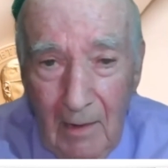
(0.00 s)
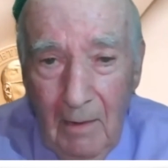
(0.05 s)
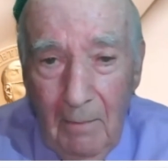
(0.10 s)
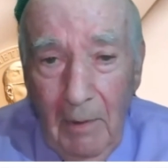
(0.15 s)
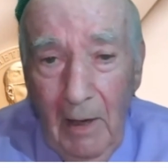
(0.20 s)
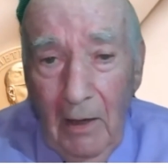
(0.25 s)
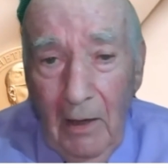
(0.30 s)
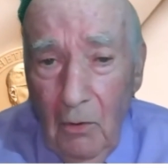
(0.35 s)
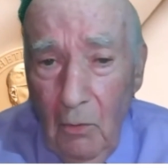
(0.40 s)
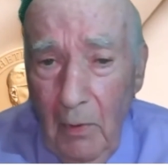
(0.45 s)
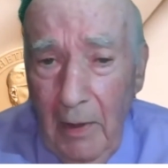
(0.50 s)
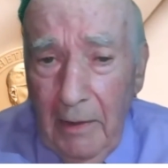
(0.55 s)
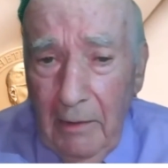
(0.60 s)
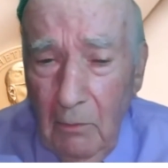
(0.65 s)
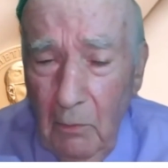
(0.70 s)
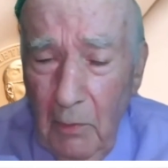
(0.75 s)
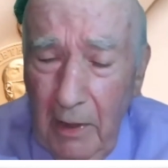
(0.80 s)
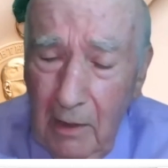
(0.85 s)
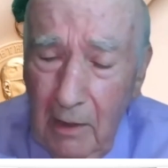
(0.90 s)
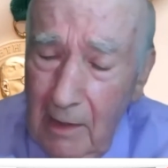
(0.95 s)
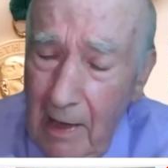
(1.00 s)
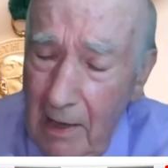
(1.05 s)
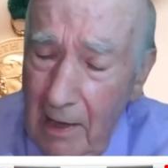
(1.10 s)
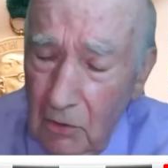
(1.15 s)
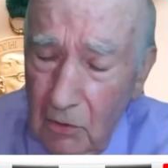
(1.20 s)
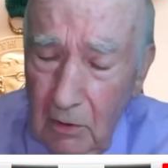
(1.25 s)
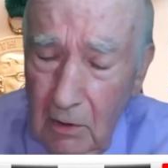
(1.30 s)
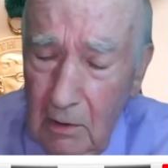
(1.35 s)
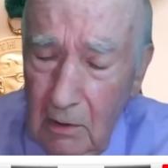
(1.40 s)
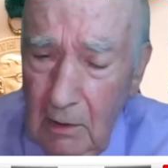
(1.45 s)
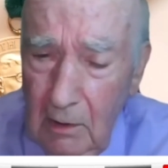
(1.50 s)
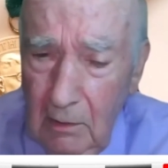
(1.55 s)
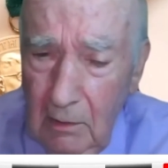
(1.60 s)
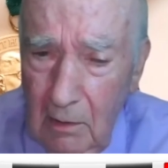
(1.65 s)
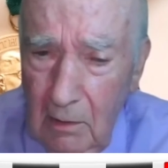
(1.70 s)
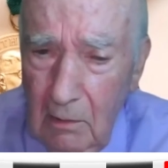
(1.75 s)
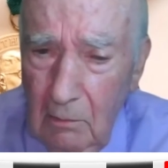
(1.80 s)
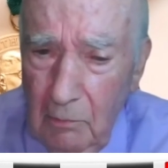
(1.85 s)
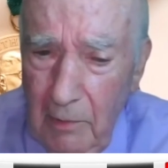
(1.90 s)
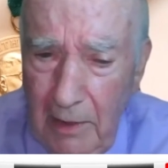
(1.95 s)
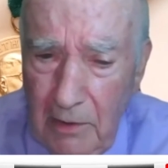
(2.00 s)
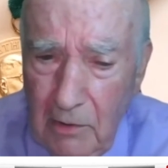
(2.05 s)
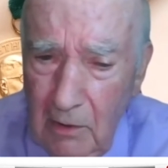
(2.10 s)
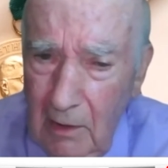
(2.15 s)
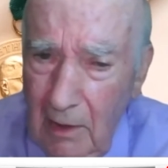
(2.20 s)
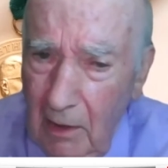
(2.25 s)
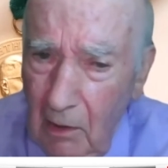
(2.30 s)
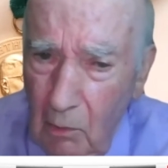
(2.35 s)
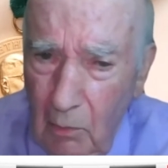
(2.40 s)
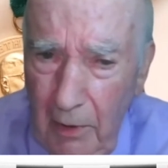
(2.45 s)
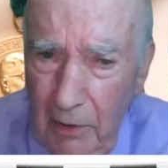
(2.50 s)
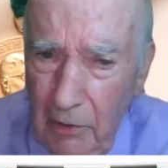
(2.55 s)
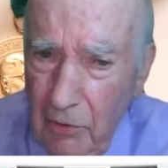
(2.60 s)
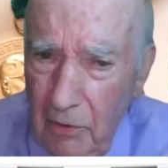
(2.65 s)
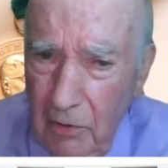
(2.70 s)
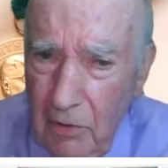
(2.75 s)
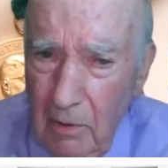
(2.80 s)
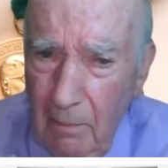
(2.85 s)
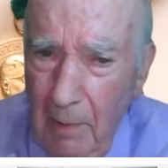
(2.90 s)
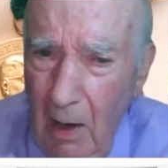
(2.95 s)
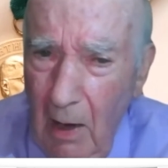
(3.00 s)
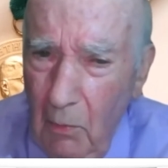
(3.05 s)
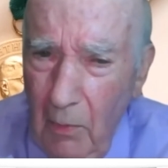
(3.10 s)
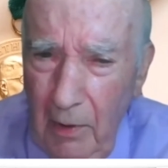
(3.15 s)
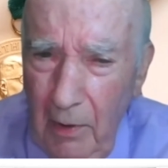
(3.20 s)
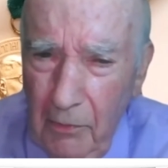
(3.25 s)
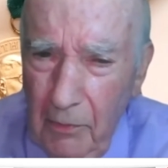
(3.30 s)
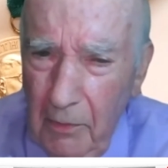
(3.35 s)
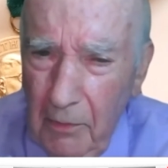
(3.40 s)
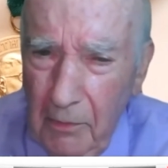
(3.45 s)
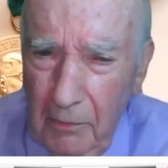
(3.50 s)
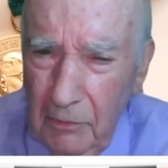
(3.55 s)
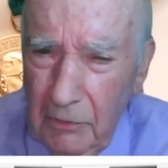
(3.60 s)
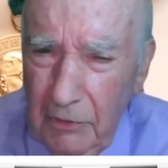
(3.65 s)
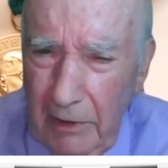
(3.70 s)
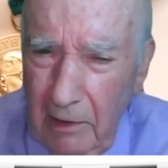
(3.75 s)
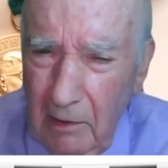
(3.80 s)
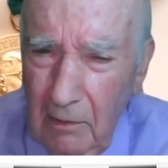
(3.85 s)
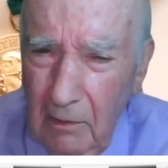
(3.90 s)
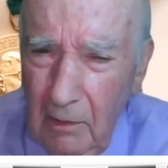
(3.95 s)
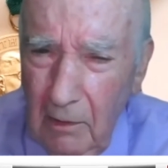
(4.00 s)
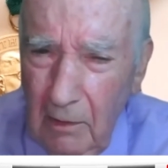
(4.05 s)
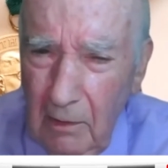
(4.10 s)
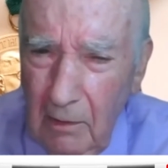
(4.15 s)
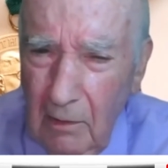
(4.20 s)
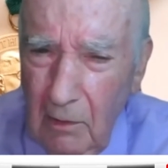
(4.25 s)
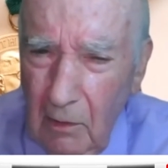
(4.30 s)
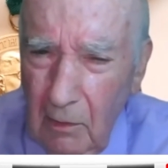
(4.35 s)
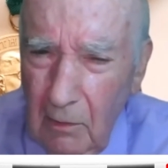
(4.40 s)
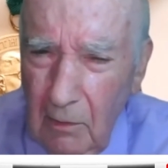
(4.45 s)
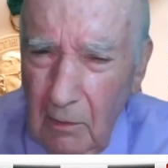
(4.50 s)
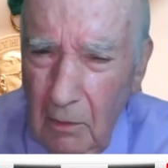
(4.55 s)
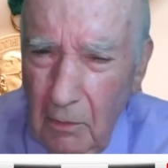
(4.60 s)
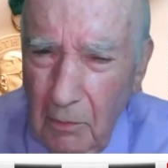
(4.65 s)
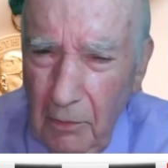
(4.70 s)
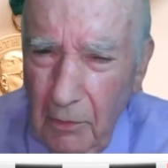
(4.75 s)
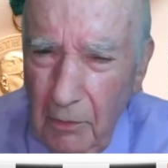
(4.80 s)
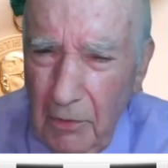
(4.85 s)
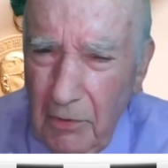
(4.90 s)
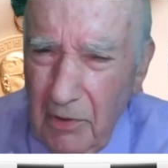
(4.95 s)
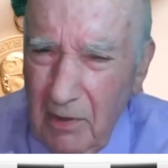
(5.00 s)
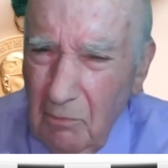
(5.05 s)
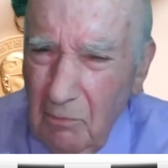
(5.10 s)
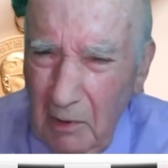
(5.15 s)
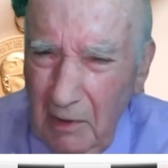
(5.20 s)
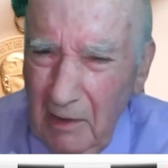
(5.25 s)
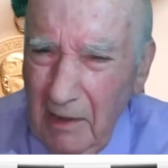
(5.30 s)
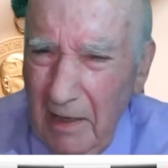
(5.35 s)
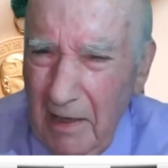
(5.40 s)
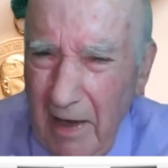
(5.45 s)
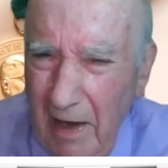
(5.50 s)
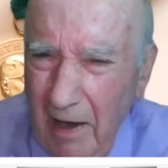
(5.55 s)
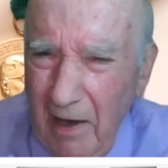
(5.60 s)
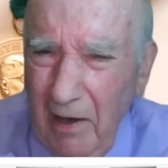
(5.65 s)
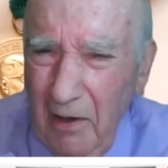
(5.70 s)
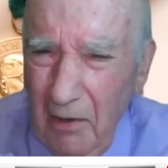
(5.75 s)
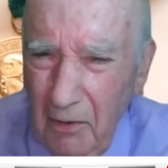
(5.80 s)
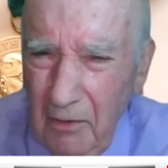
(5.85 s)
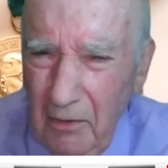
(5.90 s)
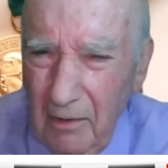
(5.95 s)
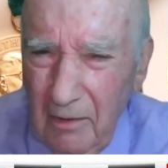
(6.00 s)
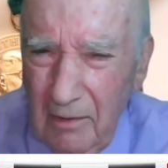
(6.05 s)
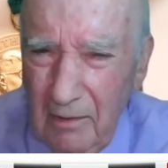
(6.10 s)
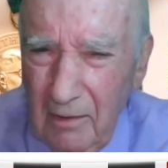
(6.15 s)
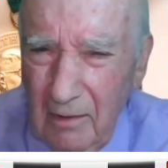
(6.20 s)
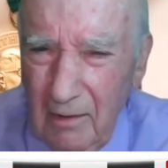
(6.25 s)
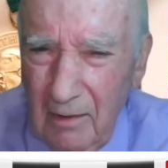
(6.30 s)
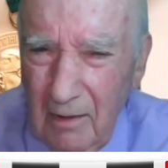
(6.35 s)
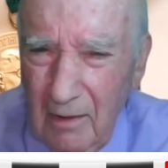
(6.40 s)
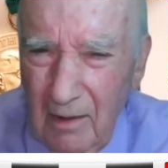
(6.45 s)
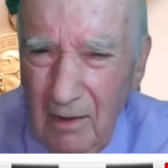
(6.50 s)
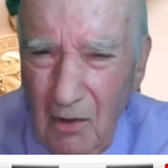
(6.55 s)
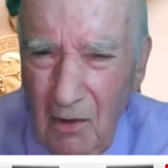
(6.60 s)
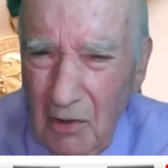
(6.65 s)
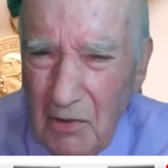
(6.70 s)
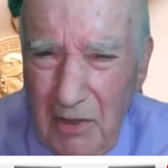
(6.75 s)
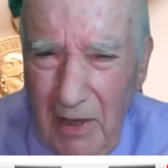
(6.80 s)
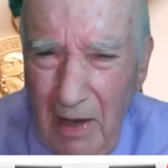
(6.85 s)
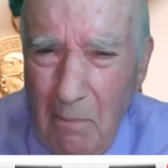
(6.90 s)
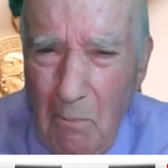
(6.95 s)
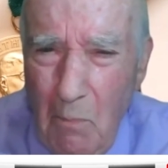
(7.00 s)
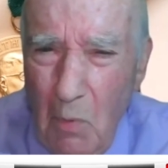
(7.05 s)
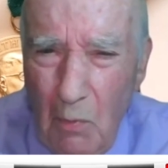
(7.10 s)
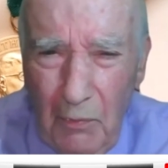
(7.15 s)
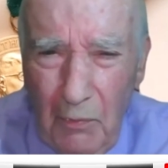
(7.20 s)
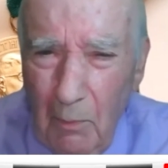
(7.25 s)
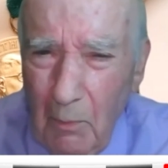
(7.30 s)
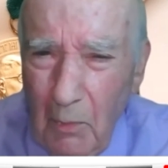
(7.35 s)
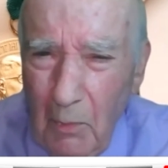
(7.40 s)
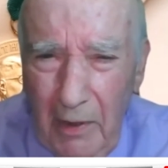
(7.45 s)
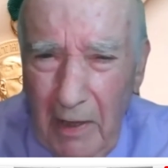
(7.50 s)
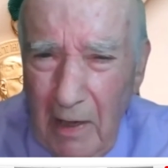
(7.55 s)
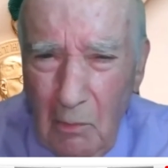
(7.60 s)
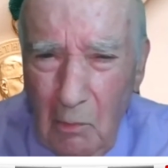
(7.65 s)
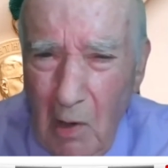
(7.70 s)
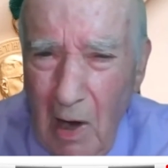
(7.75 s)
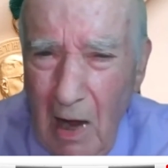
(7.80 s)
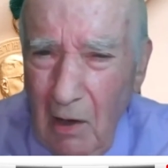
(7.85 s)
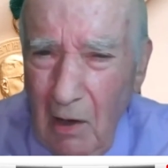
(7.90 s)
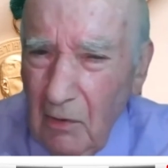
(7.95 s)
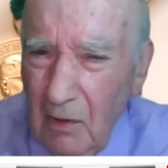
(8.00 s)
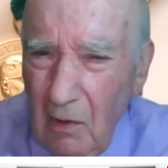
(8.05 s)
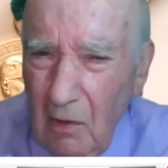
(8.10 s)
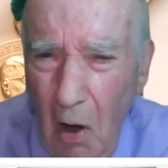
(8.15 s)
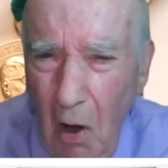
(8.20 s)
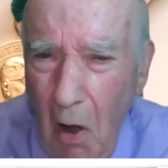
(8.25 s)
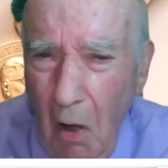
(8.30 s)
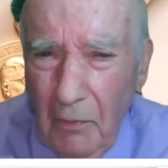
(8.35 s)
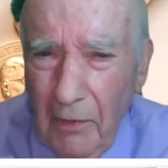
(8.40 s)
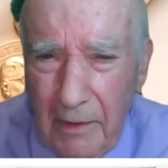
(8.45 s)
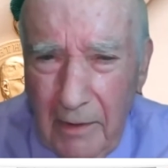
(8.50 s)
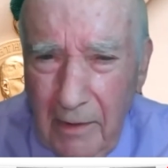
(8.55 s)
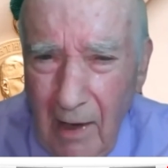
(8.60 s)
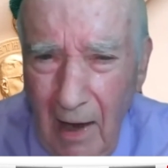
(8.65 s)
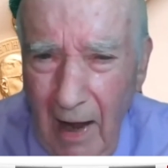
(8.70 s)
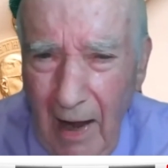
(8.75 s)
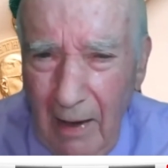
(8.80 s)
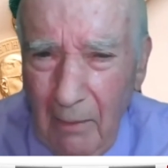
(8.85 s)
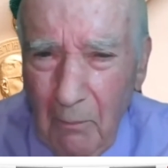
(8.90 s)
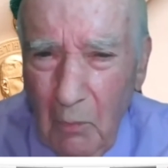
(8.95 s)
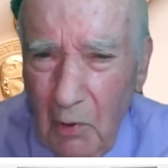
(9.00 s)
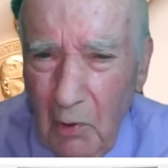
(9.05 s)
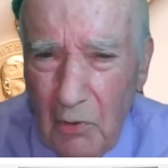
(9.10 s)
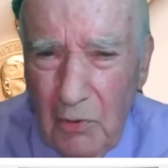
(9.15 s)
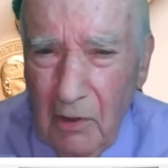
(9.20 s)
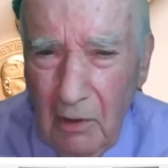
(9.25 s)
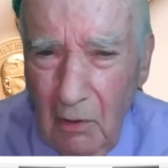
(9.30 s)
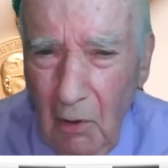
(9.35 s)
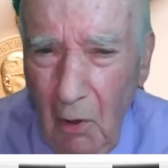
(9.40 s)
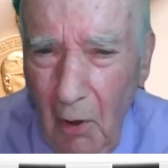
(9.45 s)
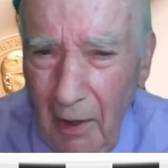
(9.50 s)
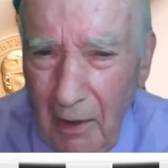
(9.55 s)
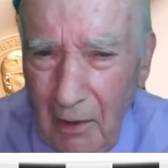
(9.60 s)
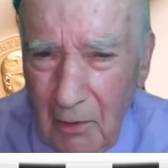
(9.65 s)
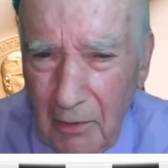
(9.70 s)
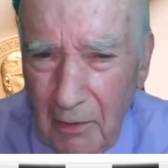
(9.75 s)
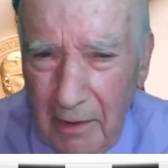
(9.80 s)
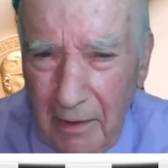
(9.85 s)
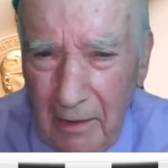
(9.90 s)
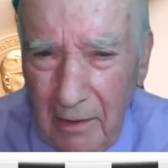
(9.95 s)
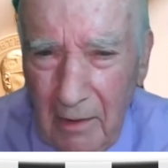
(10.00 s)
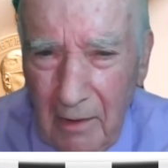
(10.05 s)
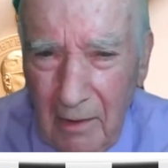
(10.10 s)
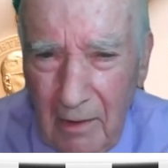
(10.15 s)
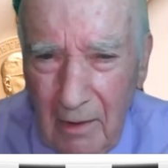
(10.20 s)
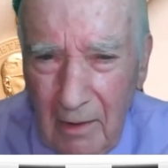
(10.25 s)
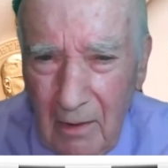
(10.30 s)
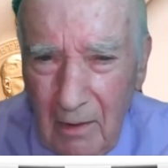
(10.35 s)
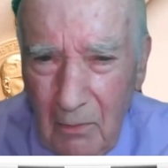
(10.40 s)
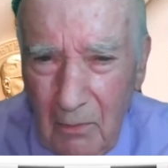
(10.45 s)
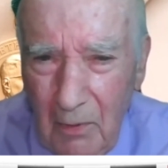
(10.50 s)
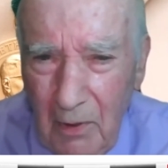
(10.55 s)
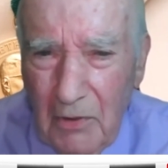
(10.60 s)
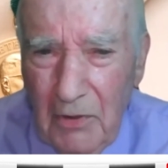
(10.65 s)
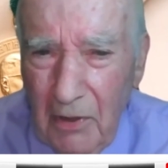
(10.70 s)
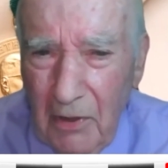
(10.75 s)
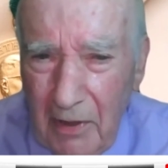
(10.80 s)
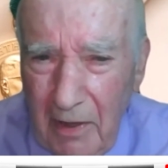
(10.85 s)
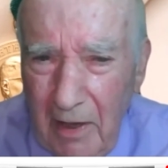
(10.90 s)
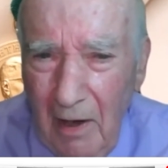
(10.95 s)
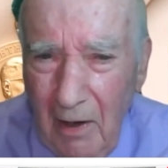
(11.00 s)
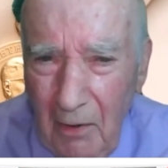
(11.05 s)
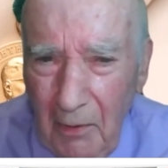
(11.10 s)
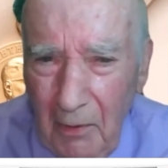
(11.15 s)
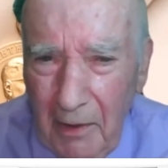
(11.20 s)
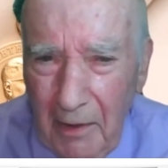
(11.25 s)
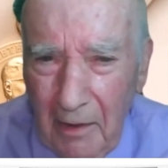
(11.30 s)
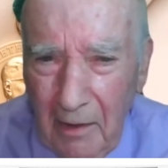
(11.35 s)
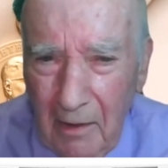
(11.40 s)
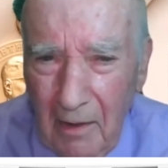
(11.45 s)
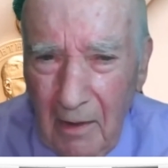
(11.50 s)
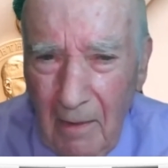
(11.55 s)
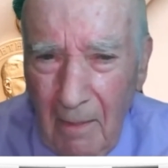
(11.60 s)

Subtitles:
By the way, we could raise a lot of questions about whether share owners really care, because they move their money around all the time. Where's the loyalty? Where's the caring?